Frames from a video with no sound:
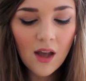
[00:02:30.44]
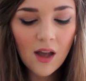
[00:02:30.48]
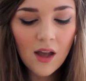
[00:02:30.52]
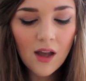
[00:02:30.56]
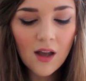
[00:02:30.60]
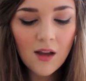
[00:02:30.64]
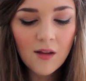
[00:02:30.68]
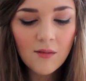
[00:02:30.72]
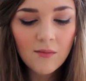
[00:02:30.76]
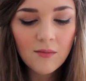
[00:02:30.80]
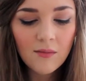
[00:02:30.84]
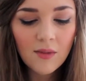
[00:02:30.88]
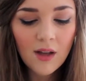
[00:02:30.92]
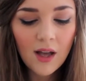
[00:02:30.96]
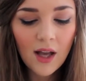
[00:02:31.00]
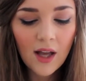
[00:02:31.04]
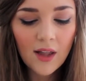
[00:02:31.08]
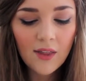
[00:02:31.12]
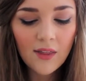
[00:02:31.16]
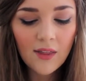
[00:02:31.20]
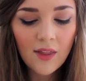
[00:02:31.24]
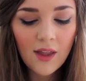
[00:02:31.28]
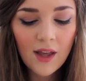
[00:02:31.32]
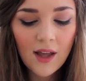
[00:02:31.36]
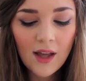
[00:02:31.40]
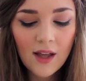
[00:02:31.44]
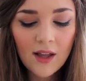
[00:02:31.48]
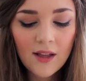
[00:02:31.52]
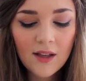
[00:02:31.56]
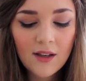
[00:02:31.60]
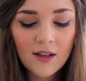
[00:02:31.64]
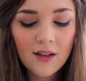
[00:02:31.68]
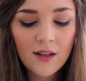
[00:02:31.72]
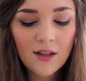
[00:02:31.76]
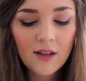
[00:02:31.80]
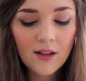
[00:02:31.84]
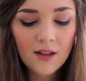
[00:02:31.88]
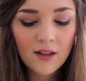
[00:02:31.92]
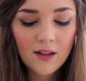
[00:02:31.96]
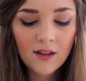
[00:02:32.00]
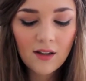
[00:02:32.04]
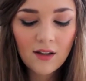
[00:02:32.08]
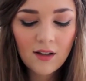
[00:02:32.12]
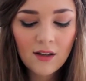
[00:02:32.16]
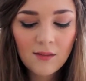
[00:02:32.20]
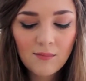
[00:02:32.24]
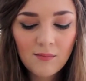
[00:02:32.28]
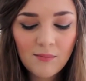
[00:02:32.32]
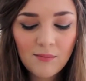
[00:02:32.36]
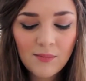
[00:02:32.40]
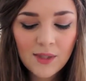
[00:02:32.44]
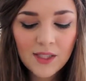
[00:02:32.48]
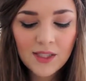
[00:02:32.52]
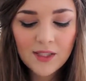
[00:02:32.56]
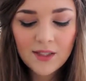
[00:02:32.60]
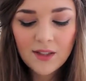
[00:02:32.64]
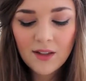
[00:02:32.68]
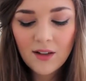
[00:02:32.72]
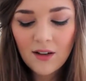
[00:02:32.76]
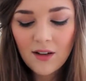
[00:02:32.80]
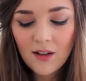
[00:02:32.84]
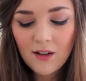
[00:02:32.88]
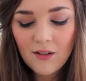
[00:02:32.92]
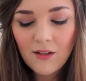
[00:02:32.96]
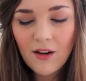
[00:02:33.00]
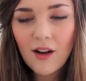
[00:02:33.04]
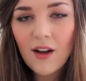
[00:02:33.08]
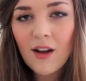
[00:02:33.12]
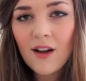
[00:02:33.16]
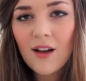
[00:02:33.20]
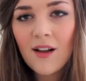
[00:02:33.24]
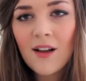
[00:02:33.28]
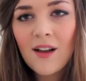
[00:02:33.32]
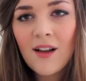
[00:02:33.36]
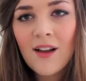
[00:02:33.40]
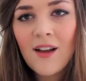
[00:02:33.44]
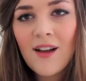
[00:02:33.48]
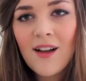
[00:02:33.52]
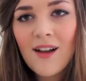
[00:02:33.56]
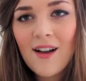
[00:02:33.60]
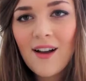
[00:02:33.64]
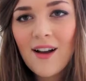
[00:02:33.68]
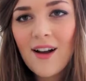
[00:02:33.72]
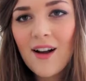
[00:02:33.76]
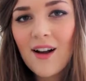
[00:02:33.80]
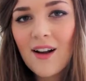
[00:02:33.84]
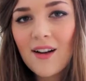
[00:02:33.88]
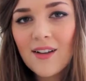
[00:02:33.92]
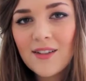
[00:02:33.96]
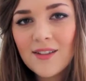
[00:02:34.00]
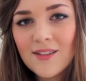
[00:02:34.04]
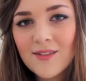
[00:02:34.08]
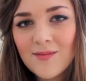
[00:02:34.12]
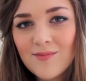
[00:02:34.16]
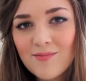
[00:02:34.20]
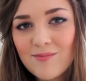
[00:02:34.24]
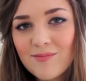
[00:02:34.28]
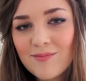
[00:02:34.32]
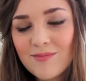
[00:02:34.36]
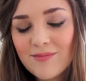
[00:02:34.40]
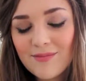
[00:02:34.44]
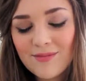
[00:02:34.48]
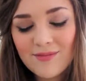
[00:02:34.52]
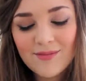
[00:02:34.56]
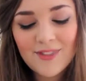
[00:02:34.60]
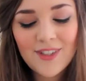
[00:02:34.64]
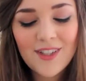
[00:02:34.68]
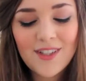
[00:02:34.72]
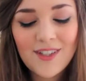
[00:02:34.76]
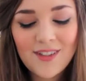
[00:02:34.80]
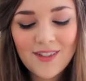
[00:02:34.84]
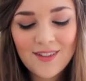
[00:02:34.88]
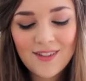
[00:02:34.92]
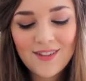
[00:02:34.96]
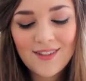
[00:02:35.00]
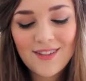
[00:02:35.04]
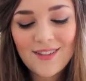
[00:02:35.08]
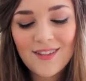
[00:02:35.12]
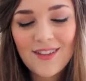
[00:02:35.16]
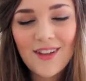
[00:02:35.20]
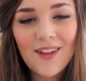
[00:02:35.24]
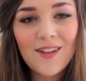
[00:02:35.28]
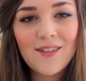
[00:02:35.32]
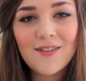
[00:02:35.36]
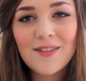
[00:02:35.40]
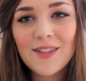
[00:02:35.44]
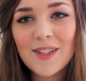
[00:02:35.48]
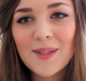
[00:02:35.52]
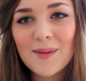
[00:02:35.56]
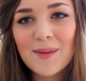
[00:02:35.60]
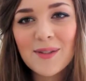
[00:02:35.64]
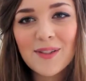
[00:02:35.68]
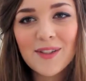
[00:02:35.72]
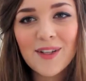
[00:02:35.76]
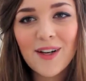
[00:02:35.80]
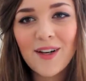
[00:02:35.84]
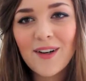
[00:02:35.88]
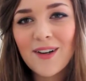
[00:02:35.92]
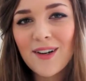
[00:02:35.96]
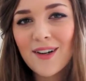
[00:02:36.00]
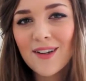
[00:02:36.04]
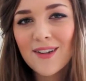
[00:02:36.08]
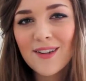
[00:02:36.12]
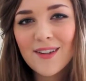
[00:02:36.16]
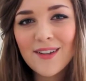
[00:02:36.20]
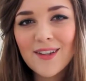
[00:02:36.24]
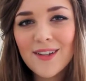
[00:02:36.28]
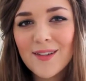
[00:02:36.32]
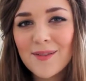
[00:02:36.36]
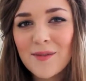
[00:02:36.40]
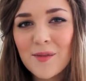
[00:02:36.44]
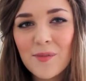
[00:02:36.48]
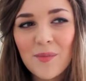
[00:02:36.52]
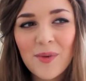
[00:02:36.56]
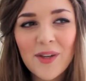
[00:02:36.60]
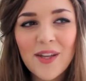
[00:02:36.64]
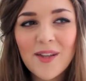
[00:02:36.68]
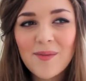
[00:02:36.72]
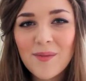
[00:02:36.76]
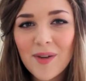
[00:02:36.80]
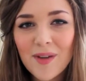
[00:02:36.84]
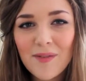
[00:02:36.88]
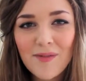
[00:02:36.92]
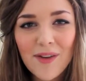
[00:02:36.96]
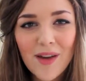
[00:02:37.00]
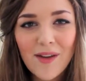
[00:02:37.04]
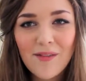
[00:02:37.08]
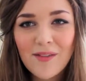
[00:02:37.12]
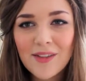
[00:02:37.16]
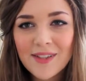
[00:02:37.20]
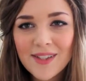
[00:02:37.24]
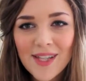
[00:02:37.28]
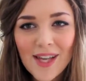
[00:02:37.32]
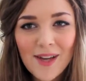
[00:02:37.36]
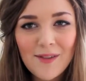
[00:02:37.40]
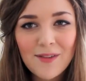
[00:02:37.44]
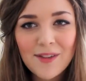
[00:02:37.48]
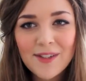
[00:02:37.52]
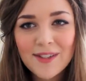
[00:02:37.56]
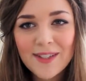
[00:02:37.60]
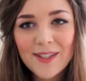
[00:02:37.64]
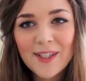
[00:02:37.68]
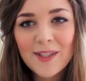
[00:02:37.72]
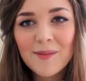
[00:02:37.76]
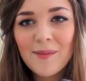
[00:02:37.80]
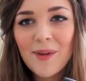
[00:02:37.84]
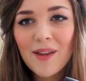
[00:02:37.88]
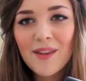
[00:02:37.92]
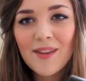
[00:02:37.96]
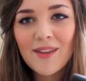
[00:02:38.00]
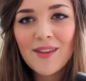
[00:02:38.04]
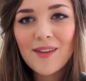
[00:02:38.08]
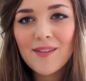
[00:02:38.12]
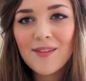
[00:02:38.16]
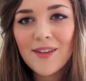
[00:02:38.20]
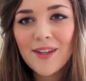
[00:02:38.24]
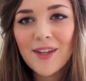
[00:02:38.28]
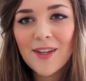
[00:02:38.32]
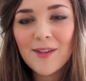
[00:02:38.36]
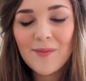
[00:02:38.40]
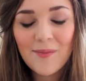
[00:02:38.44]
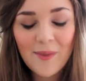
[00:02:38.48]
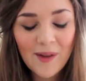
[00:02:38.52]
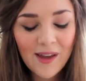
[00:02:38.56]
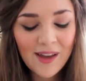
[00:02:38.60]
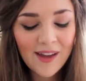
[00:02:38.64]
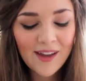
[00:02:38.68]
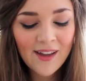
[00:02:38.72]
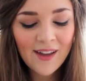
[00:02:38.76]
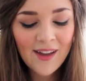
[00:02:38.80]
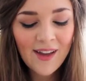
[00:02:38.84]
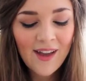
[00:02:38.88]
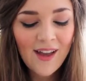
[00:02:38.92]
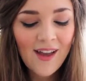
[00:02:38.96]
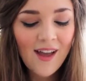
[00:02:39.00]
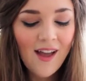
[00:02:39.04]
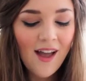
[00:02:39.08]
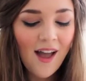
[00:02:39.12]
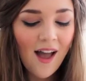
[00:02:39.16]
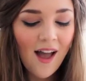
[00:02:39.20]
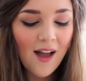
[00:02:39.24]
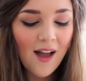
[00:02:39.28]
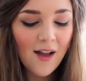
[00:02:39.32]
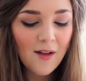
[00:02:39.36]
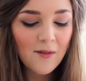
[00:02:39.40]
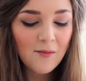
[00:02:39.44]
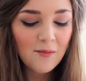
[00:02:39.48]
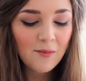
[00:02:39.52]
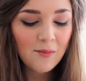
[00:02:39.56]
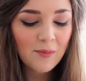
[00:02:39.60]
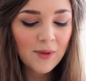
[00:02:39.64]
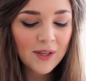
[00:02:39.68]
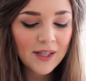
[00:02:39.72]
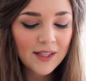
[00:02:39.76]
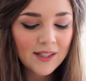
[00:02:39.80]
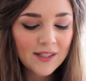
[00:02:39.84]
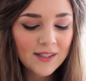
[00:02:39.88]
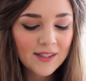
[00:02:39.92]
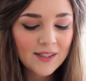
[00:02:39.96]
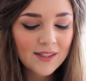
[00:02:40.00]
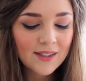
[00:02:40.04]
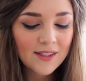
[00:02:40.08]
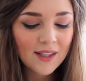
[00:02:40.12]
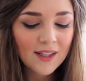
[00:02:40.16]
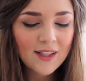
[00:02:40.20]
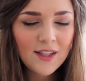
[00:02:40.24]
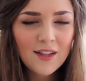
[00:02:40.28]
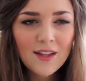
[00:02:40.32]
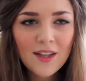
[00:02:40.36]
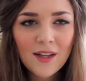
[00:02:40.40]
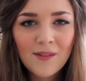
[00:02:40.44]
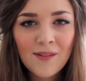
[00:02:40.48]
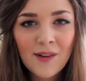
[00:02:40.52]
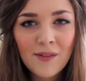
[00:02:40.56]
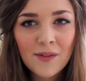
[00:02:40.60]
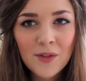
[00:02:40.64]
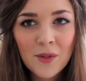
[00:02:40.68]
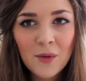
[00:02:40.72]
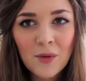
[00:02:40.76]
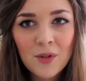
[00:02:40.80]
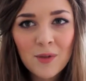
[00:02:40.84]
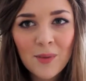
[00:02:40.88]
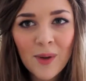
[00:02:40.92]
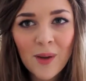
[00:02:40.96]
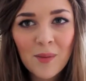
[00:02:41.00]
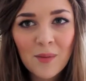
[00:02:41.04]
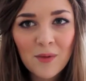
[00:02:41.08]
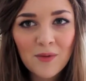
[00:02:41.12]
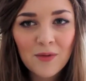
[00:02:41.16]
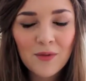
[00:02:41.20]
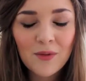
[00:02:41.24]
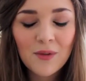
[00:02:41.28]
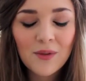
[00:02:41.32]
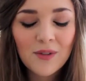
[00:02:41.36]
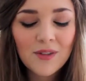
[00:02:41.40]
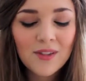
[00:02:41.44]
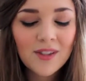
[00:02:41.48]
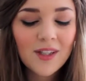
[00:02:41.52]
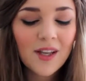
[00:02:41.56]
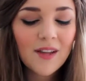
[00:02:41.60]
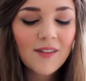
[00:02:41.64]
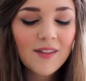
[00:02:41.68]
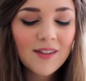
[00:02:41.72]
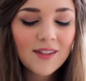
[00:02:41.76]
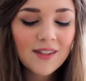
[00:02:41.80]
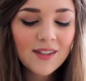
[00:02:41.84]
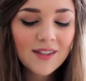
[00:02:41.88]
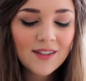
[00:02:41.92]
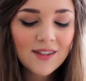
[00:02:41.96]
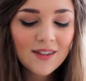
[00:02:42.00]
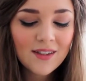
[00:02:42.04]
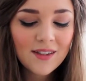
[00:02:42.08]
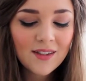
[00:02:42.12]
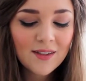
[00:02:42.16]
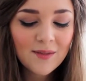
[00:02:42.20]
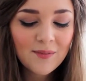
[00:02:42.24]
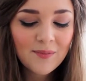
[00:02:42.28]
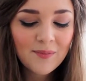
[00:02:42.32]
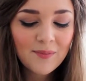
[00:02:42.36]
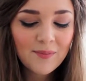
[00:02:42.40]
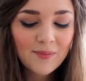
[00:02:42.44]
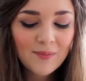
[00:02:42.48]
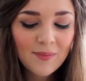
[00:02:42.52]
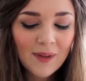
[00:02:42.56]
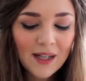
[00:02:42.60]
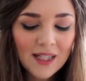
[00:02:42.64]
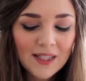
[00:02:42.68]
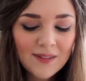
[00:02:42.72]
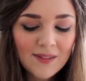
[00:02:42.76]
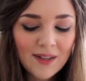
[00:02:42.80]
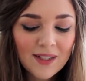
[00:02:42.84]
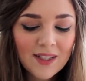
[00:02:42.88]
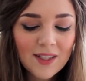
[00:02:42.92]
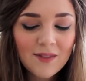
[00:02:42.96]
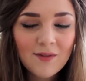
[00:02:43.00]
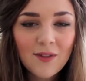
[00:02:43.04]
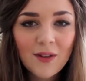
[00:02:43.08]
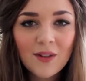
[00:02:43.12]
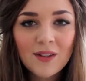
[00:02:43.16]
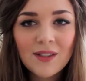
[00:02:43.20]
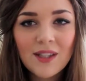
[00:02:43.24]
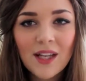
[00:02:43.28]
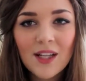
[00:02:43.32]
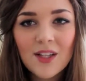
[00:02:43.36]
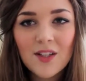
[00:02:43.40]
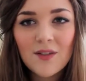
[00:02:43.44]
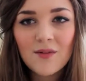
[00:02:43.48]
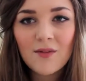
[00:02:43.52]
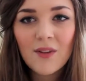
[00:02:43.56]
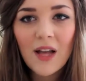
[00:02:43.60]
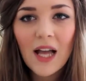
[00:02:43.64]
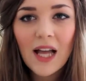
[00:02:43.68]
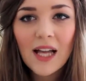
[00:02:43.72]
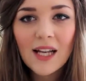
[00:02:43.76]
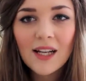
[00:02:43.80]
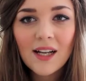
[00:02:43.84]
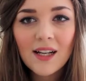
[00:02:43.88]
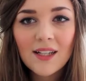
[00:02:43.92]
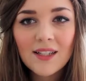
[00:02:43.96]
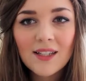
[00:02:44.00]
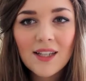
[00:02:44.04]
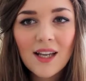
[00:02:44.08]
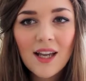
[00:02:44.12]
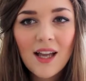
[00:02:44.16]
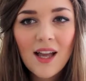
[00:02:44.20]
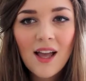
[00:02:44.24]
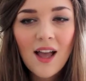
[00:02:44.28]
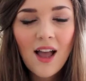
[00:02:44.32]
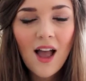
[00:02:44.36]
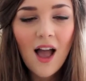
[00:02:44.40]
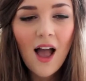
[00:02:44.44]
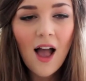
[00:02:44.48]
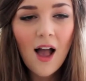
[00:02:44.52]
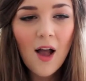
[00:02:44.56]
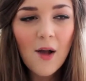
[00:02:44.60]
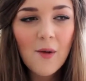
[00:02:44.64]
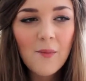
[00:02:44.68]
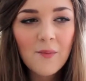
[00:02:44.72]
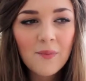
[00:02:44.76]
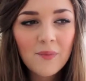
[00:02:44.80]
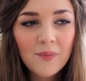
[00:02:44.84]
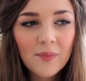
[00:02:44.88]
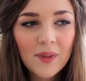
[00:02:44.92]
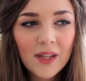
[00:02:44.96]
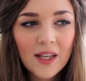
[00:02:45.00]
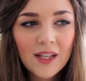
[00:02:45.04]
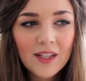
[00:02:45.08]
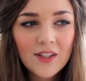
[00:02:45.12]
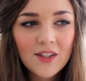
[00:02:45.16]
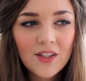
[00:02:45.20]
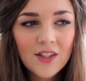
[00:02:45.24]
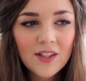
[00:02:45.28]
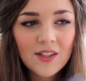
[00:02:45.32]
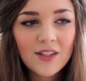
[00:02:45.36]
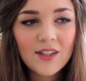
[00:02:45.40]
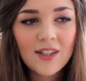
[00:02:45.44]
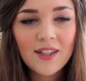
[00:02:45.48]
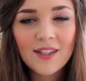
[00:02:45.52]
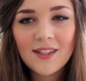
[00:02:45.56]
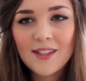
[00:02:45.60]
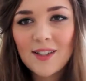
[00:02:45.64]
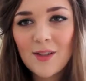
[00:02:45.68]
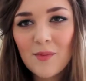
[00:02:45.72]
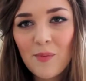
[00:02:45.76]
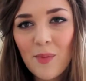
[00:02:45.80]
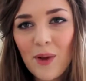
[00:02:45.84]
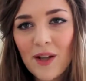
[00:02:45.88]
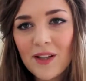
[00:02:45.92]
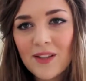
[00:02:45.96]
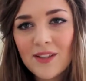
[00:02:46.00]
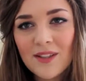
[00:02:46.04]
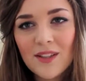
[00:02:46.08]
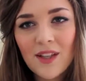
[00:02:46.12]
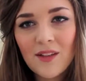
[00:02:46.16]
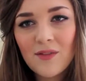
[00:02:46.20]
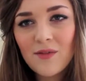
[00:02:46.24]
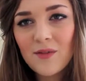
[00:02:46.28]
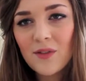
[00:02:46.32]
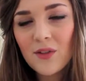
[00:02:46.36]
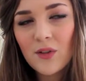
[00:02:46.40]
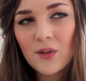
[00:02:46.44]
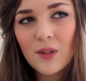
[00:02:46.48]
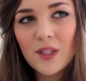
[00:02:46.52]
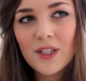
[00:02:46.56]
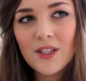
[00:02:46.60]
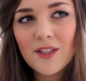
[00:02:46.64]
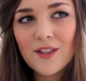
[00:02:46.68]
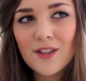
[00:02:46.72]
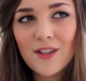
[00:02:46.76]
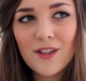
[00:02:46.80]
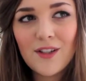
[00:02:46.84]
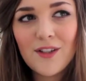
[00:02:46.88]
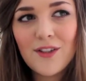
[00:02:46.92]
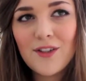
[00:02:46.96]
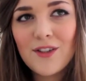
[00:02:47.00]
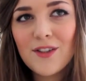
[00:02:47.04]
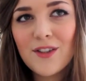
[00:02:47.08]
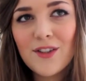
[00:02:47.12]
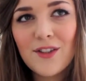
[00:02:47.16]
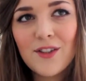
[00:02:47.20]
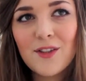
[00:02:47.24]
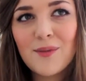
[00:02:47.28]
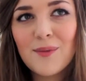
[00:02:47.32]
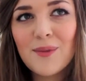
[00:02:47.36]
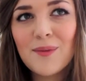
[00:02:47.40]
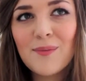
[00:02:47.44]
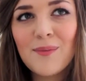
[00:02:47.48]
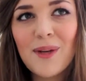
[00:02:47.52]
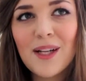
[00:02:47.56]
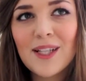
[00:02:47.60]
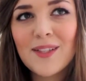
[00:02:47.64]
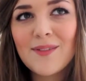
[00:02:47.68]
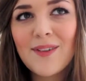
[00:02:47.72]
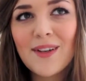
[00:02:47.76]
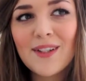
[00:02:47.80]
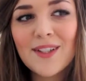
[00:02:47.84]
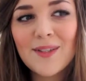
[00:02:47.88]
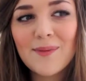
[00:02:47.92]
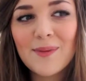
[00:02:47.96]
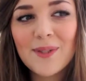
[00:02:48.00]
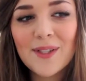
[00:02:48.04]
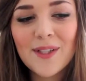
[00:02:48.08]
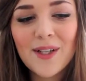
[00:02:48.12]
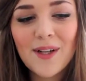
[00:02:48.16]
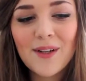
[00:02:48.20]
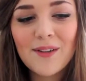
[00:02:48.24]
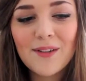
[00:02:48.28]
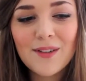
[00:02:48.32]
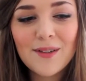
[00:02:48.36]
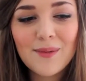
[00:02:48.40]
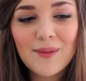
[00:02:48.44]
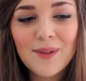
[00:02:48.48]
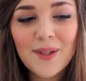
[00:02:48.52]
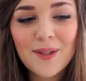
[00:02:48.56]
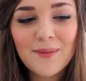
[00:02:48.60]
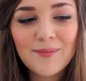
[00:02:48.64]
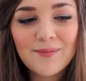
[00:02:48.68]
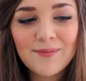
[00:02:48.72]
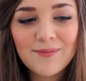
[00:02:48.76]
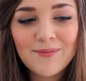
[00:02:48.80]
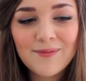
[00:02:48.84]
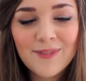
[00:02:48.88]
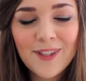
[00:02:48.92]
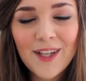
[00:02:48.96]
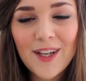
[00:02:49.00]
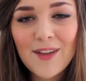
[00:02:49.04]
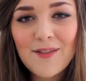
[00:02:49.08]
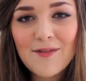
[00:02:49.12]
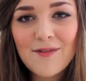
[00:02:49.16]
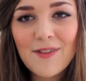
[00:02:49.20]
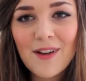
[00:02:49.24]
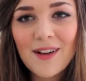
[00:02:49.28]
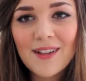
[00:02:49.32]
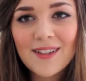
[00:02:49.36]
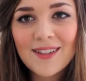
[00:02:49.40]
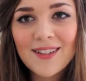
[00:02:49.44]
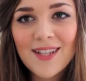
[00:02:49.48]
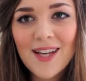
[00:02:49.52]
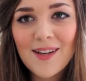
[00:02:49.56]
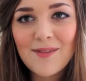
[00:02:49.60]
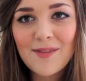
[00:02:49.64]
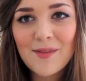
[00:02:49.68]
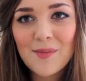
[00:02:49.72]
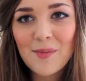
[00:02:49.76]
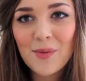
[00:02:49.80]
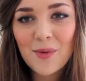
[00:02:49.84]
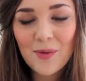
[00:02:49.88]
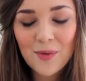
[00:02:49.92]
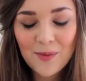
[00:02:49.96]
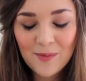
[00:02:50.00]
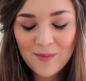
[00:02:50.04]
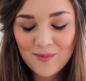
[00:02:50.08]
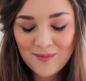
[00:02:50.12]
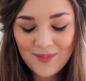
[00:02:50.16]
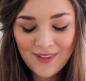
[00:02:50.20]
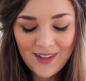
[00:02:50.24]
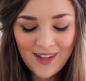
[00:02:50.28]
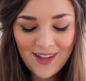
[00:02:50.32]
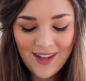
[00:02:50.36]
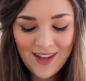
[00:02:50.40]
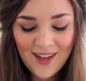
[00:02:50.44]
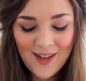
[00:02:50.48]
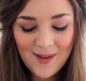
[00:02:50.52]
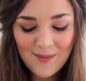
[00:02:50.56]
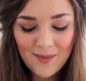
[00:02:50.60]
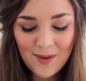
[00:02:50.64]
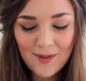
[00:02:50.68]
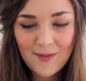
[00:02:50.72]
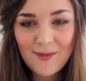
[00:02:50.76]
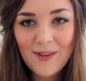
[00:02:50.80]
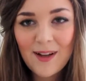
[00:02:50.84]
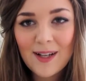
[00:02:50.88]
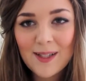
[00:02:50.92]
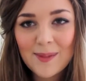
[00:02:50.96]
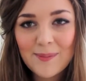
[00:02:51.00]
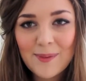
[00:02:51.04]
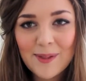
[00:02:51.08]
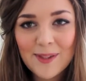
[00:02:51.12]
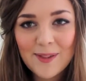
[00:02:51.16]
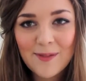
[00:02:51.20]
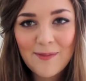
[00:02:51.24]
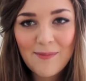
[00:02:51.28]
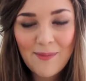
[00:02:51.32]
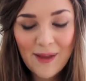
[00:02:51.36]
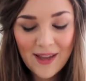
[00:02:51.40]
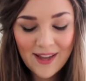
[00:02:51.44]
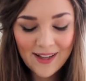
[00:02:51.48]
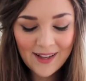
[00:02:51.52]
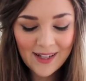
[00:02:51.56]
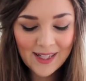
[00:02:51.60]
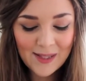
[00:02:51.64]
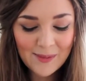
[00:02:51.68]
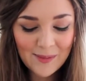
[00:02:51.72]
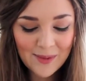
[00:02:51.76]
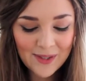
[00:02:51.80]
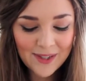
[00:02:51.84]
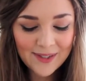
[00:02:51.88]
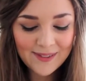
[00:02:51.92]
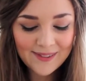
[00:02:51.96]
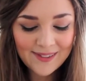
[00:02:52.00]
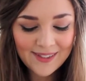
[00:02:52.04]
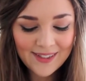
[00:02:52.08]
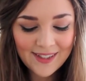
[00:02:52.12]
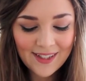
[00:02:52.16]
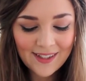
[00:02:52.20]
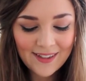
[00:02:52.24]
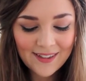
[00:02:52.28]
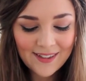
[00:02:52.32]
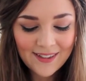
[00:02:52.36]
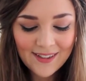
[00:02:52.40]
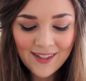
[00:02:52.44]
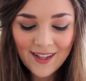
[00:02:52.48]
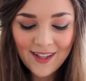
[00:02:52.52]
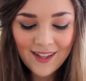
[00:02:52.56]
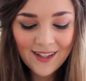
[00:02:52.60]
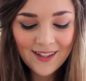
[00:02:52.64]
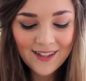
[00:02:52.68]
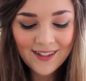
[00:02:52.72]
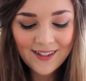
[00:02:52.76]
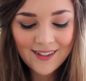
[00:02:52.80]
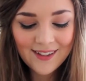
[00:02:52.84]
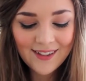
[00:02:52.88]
And then mascara. I just love this mascara. I think it would be in my favourites every single month if it could be. But I don't think I've ever talked about it before. So this is the Max Factor False Lash Effect. It just is the best. I used to use Max Factor mascaras when I first ever bought my first bits of makeup when I was young.